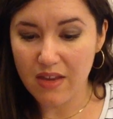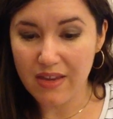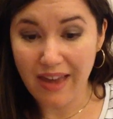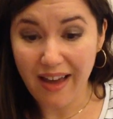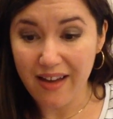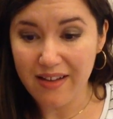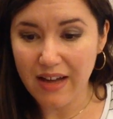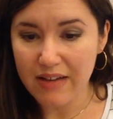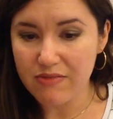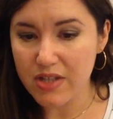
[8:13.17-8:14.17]
Yeah,
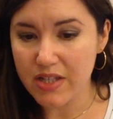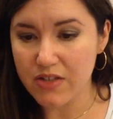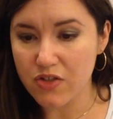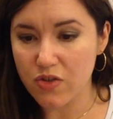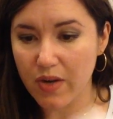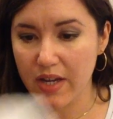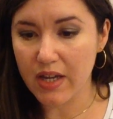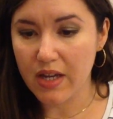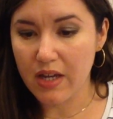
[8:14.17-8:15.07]
I really enjoy